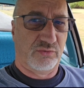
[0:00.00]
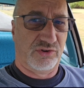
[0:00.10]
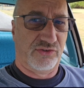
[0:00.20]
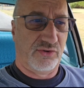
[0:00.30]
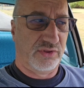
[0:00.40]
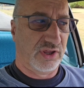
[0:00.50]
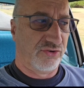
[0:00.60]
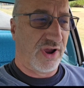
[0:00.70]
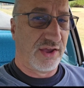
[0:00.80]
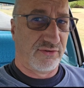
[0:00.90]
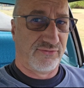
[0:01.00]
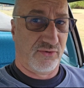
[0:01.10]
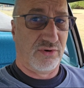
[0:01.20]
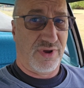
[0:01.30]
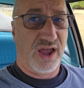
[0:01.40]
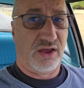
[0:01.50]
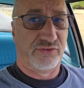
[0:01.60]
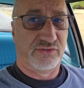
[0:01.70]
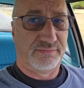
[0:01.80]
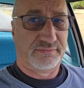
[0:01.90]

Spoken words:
which is only a drive of 4 miles.